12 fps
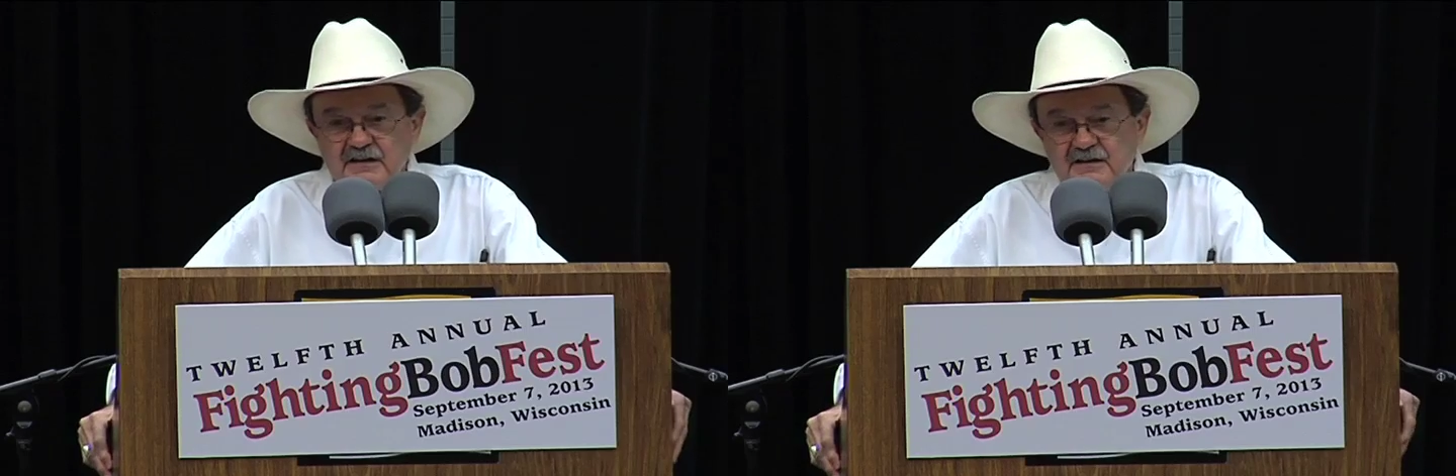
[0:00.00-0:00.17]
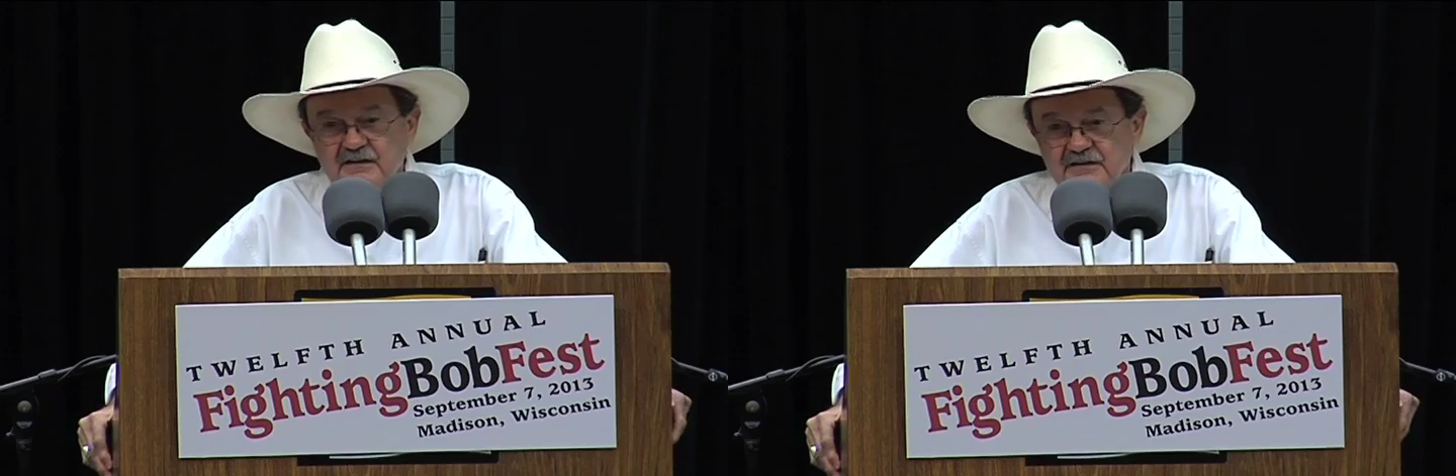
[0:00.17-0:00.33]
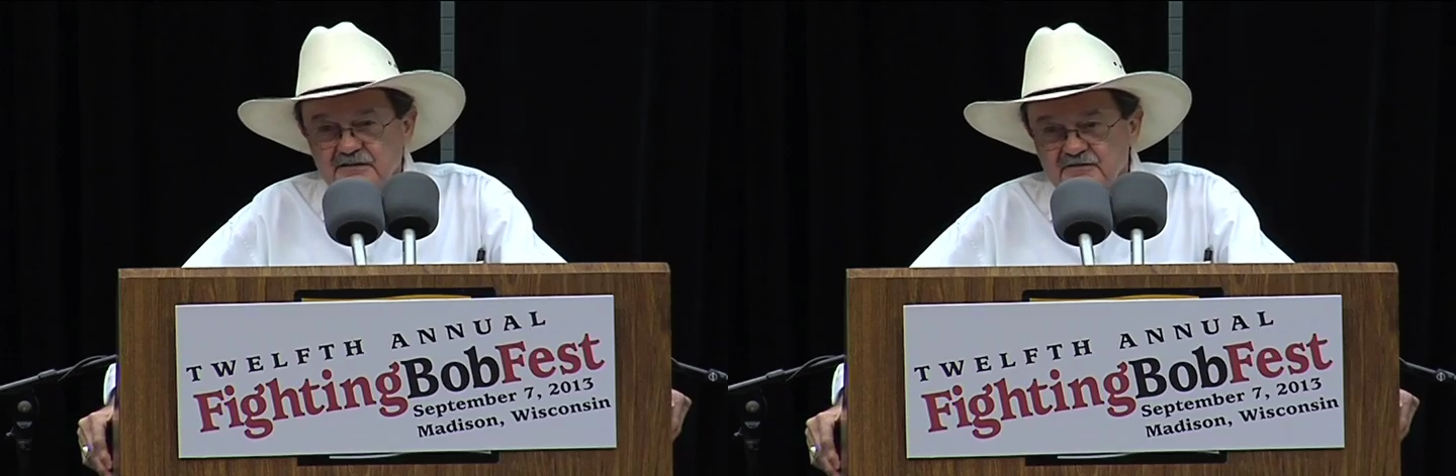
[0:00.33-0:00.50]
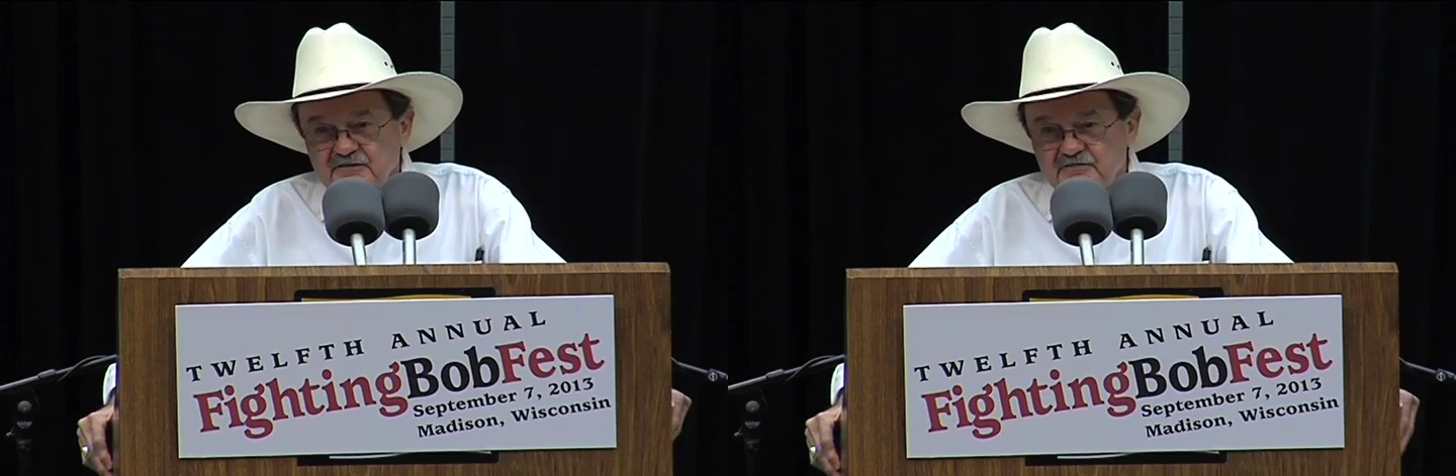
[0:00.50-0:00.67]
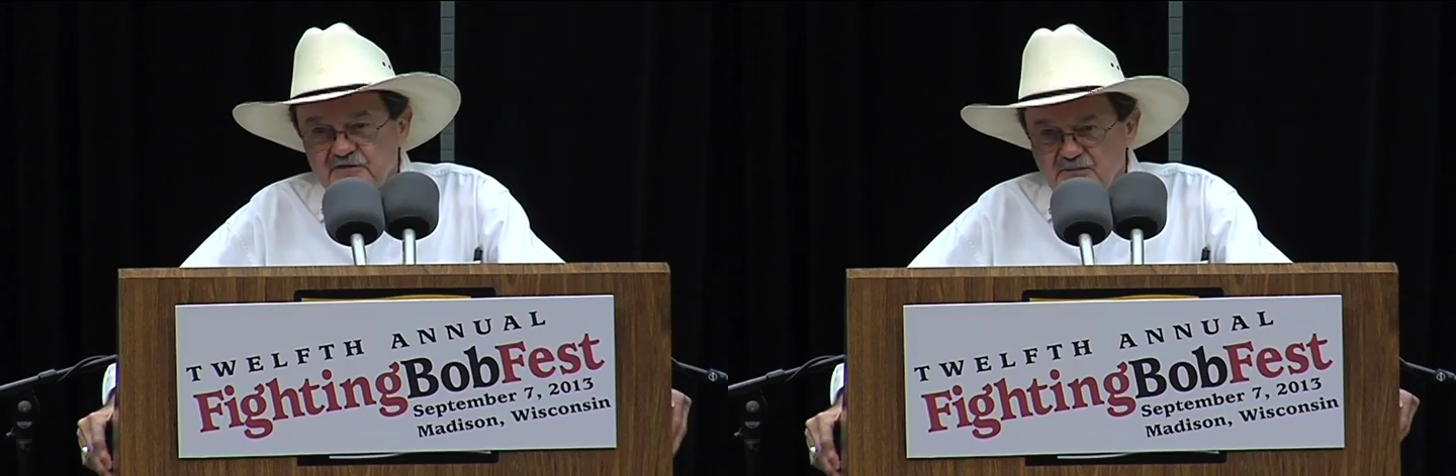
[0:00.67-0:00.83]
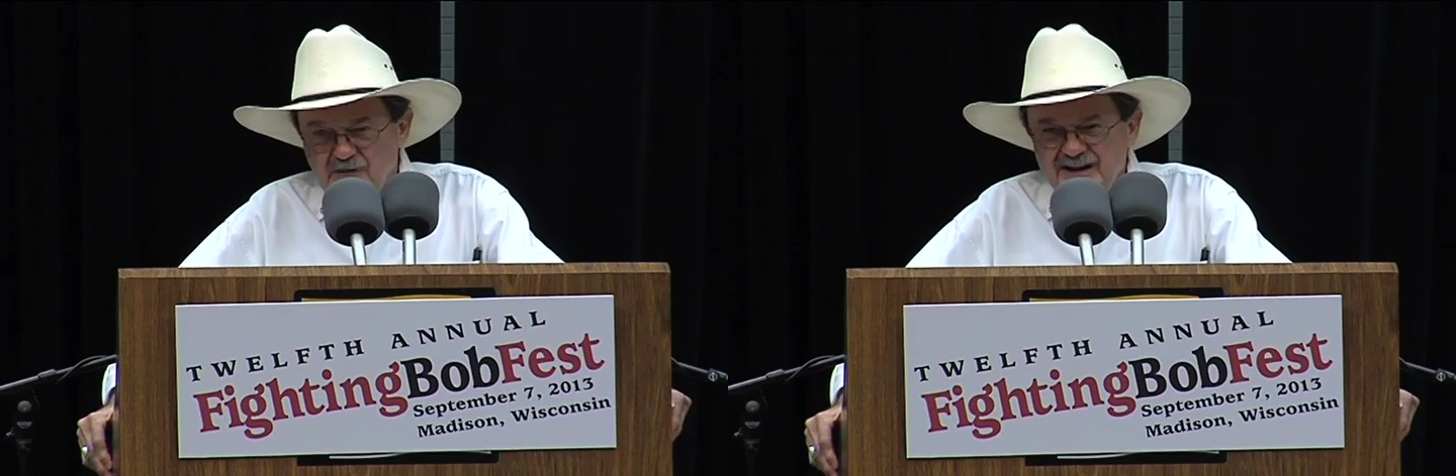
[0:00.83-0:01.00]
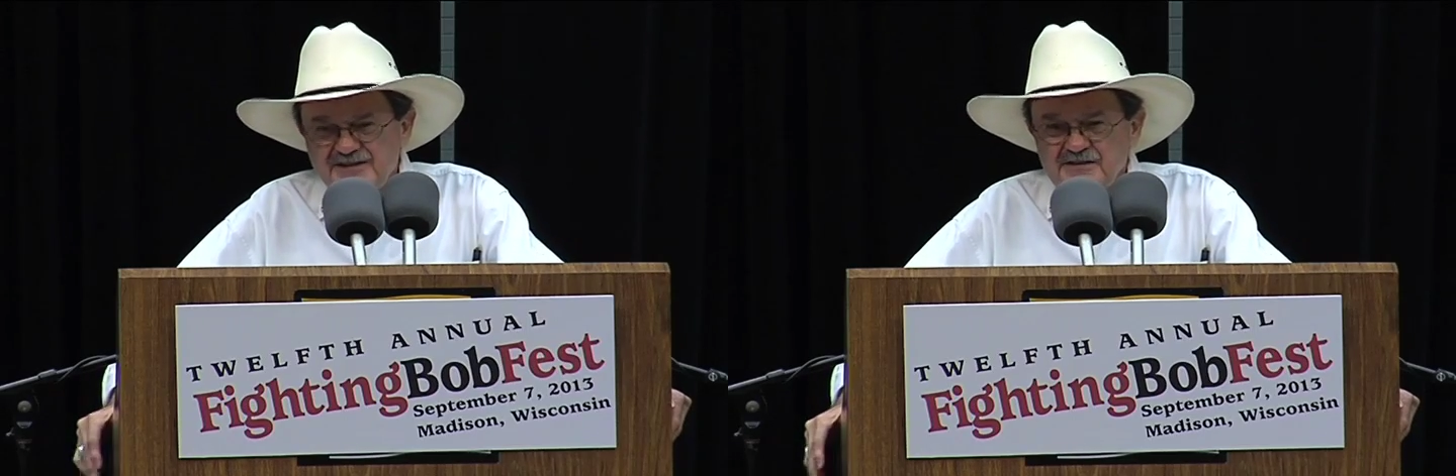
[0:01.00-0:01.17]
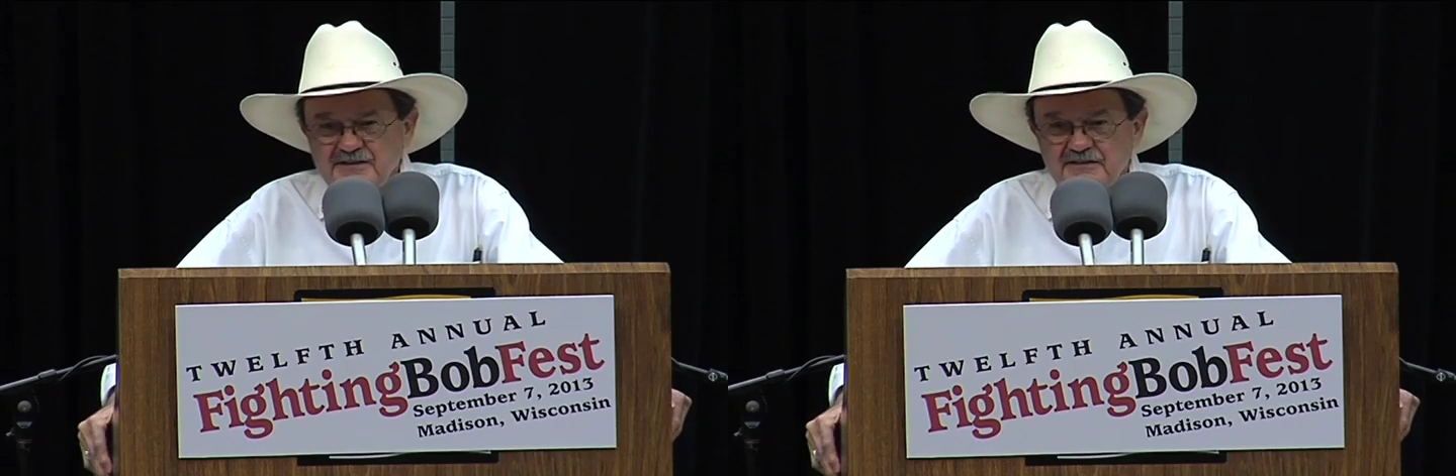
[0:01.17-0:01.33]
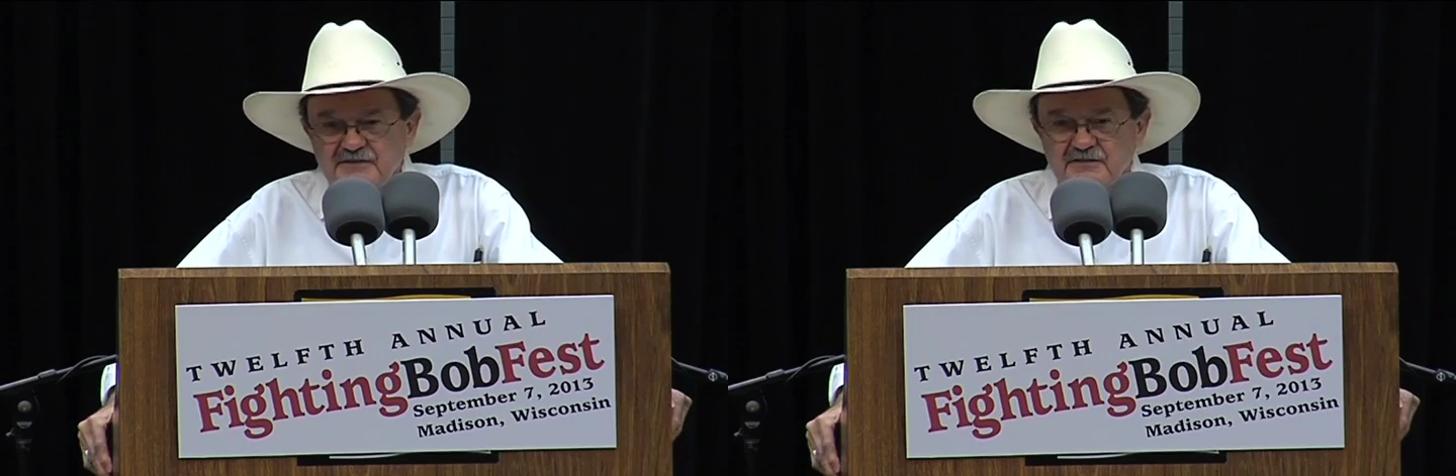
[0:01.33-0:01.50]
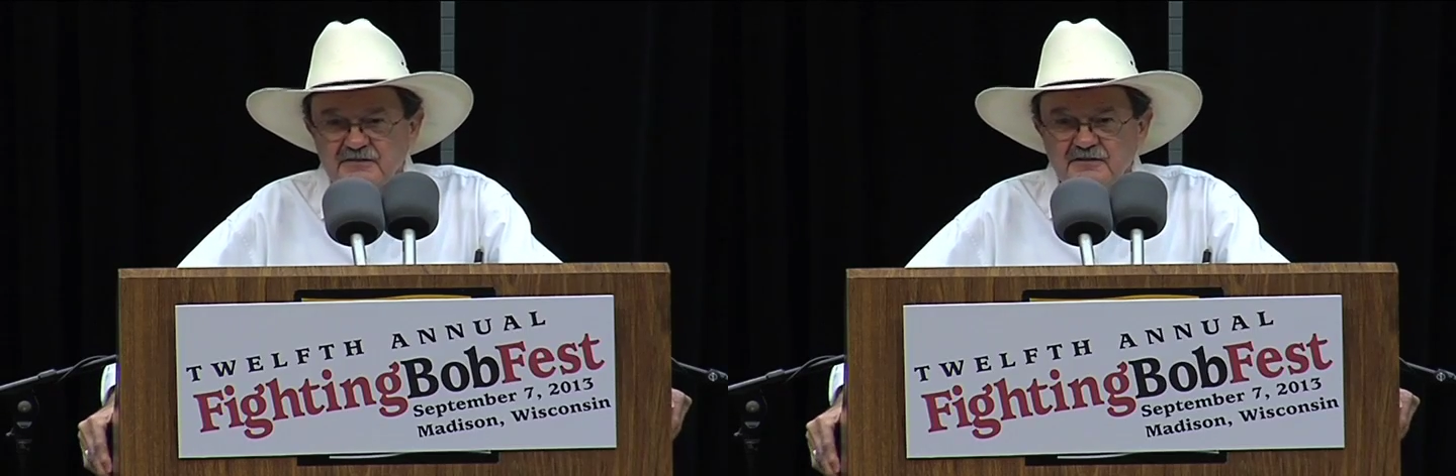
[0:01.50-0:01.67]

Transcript: uh, Nebraska,